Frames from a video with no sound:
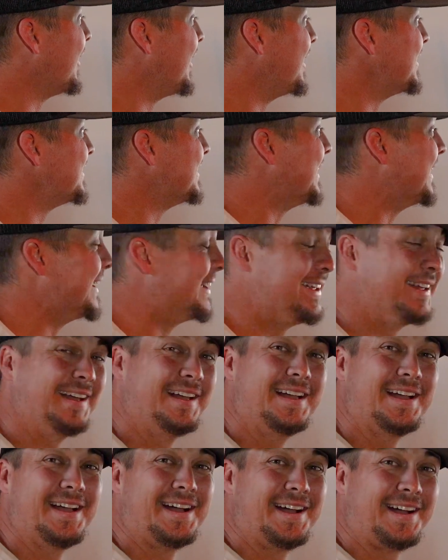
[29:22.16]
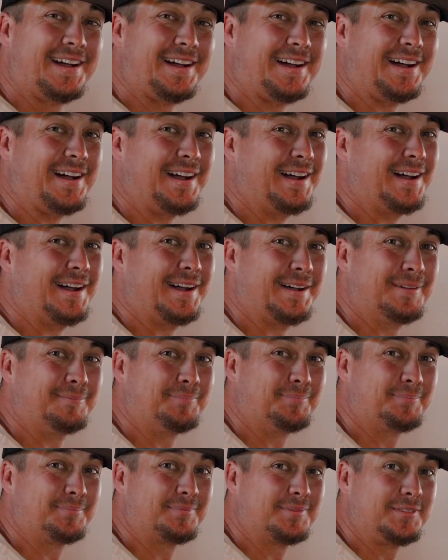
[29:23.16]
hunting,
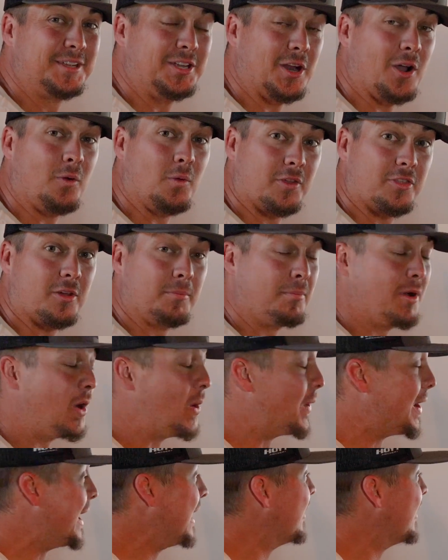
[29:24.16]
you know, with a bow and